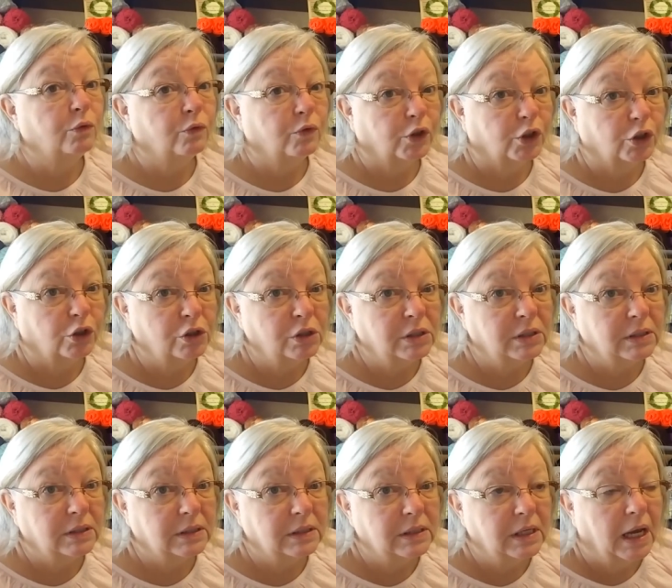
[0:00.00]
1st,
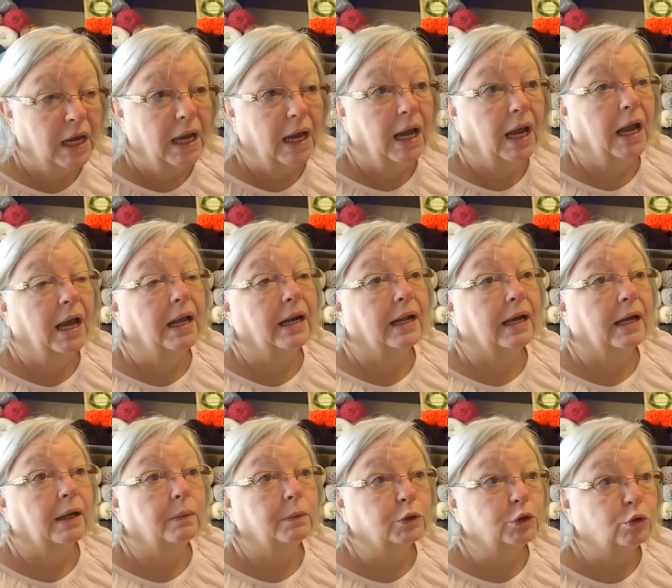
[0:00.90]
and I
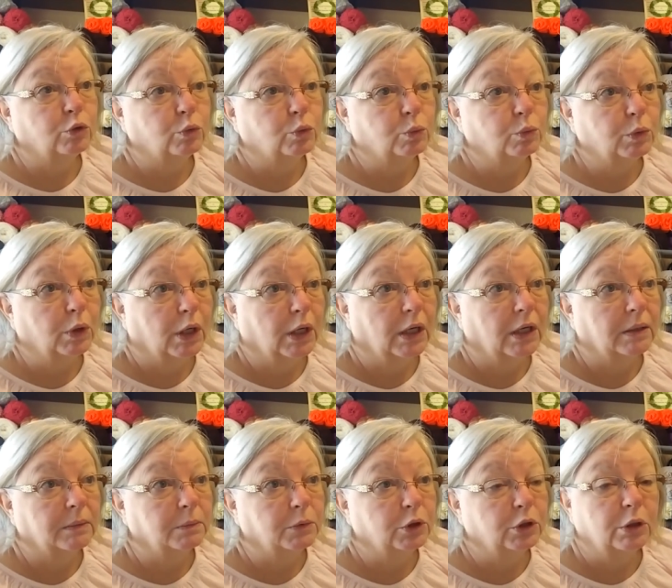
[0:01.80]
will
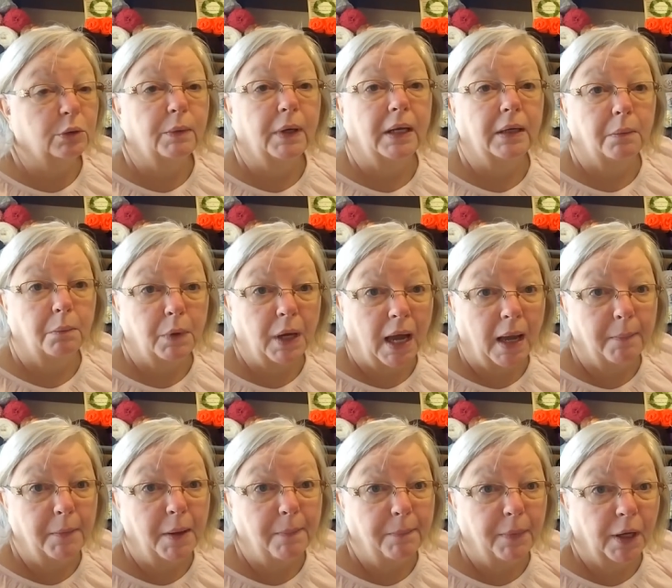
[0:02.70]
do the random
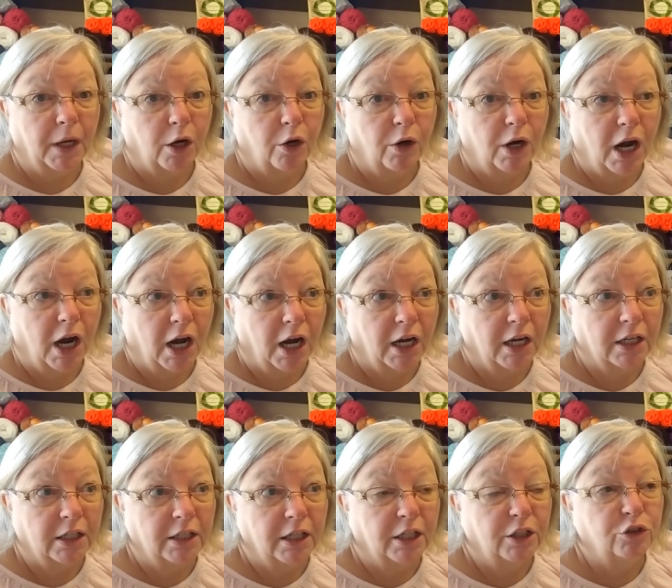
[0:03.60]
comment picker
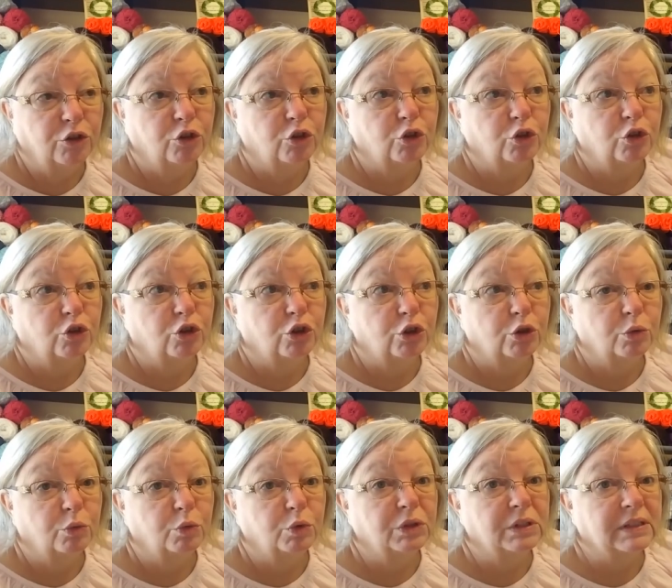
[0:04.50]
on
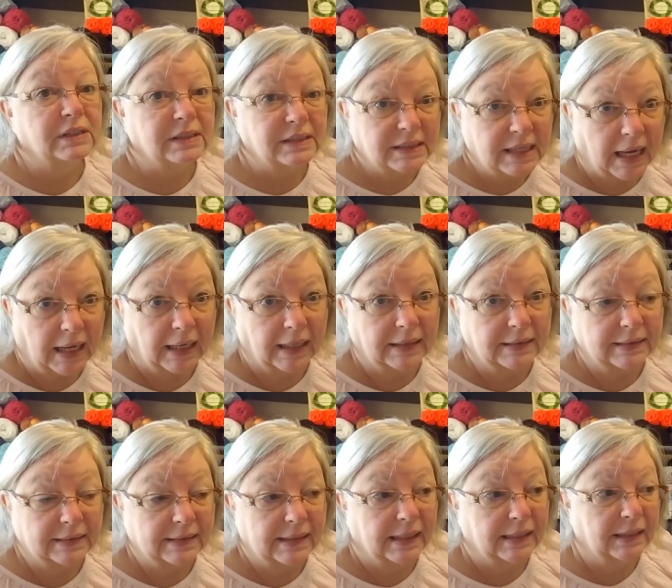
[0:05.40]
June 2nd
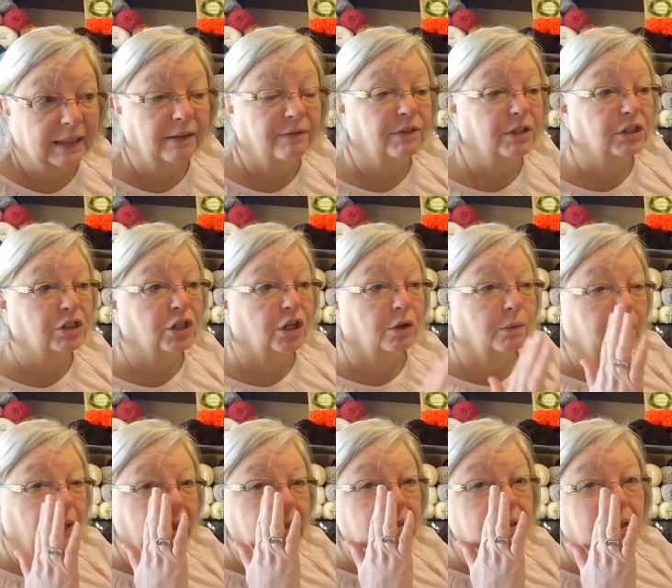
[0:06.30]
and give this yarn away.